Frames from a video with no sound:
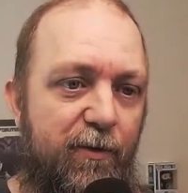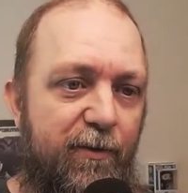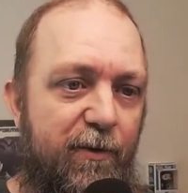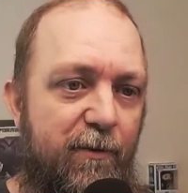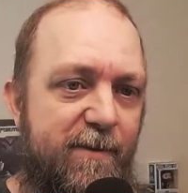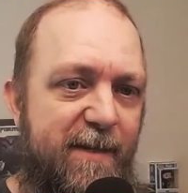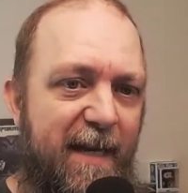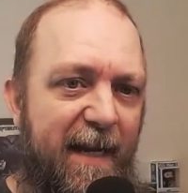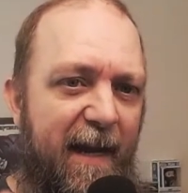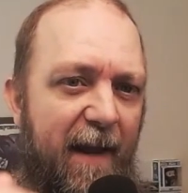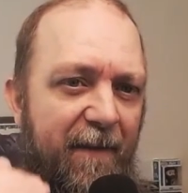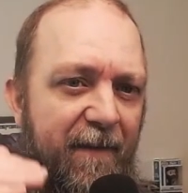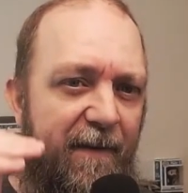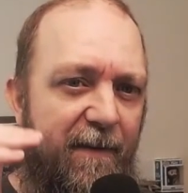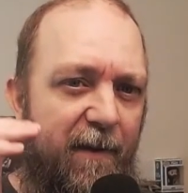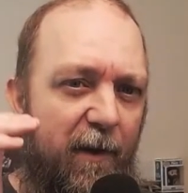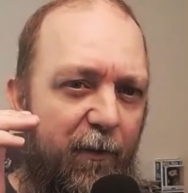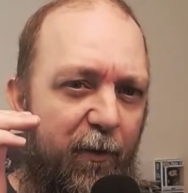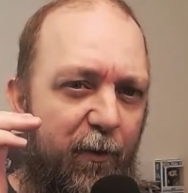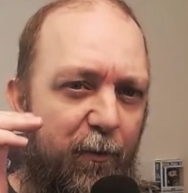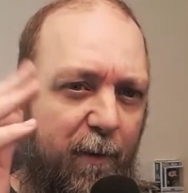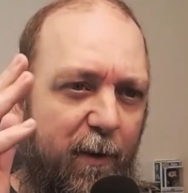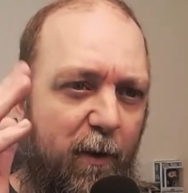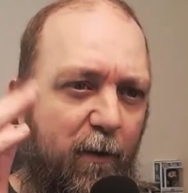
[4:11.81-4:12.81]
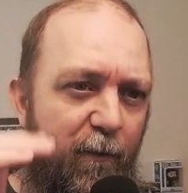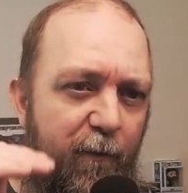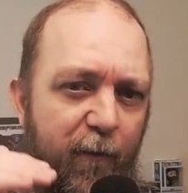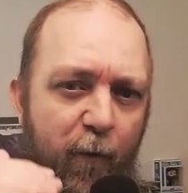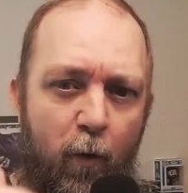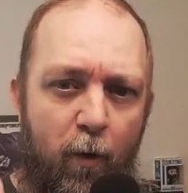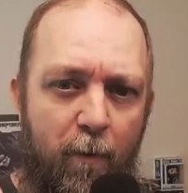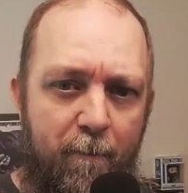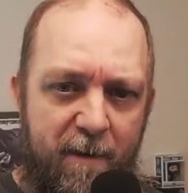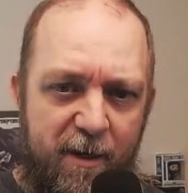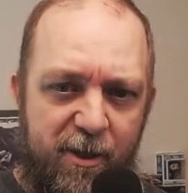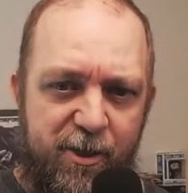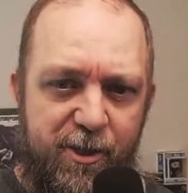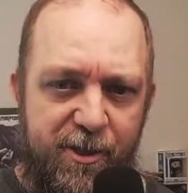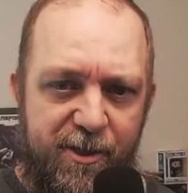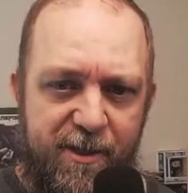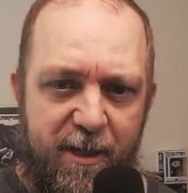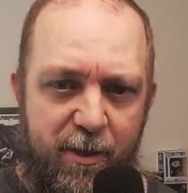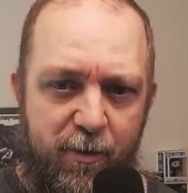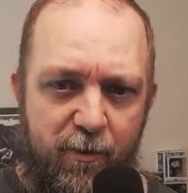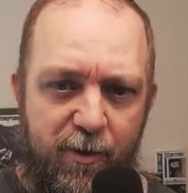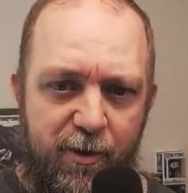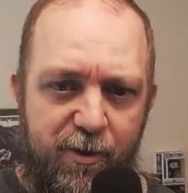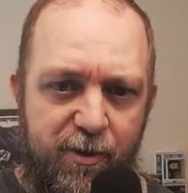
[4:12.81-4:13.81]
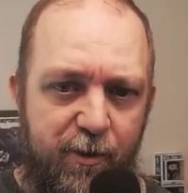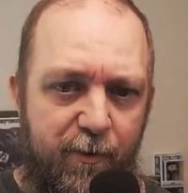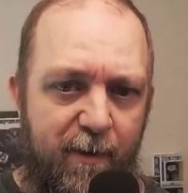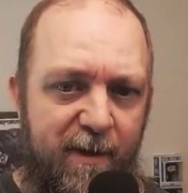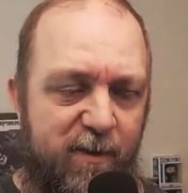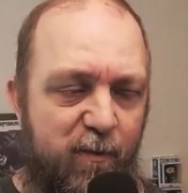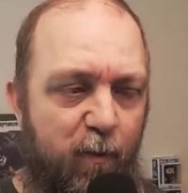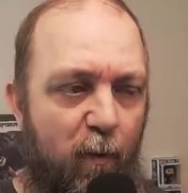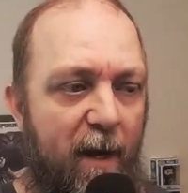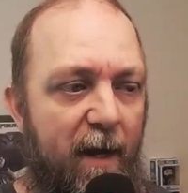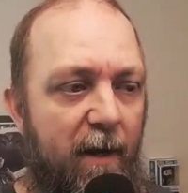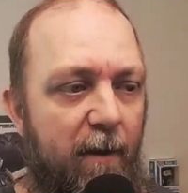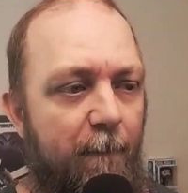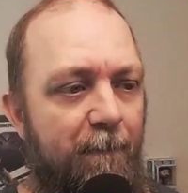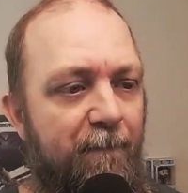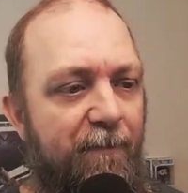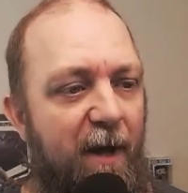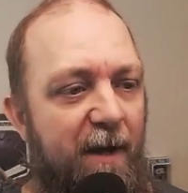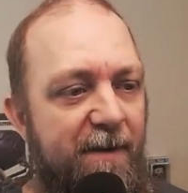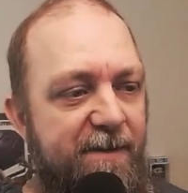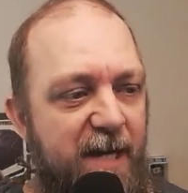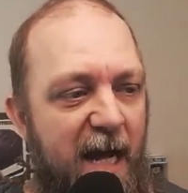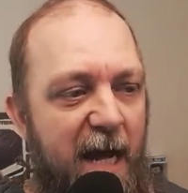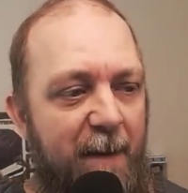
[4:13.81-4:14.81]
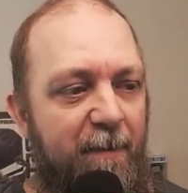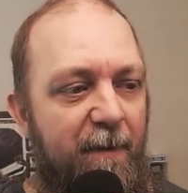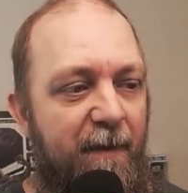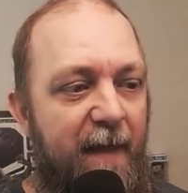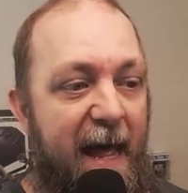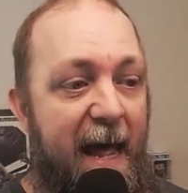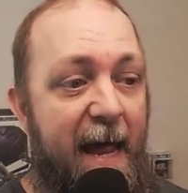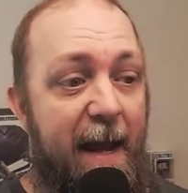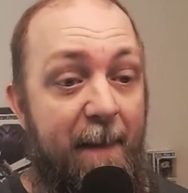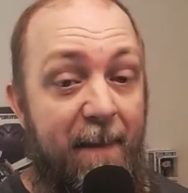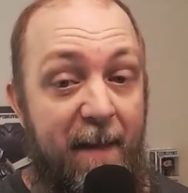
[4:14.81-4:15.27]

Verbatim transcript: There's like I think there are three or four missions that you could do as well on top of that.